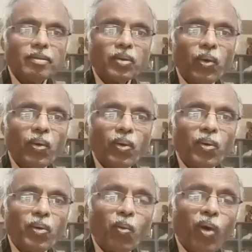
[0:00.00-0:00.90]
So
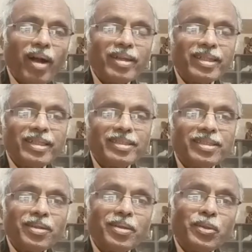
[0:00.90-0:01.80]
what is
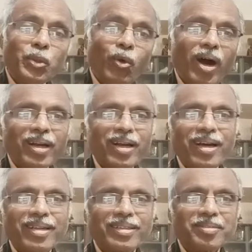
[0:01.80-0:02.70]

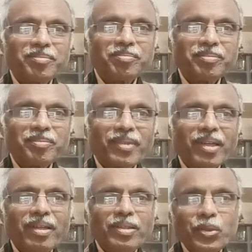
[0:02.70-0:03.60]
URR?
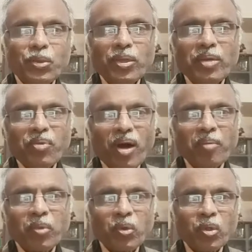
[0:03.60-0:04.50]
Uniform
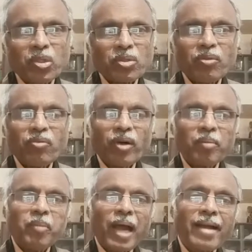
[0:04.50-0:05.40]
Rules for
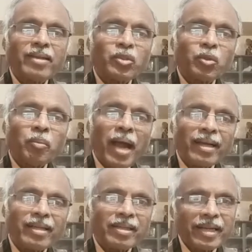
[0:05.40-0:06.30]
Bank to
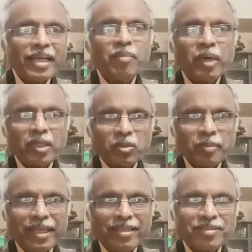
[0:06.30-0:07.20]
Bank
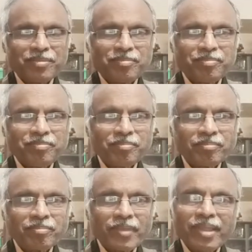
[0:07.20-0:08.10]
Reimbursement.
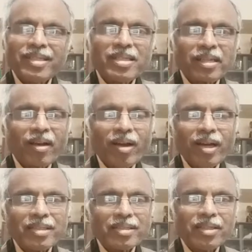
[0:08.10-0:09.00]
This is called
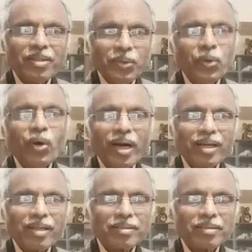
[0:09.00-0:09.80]
as URR.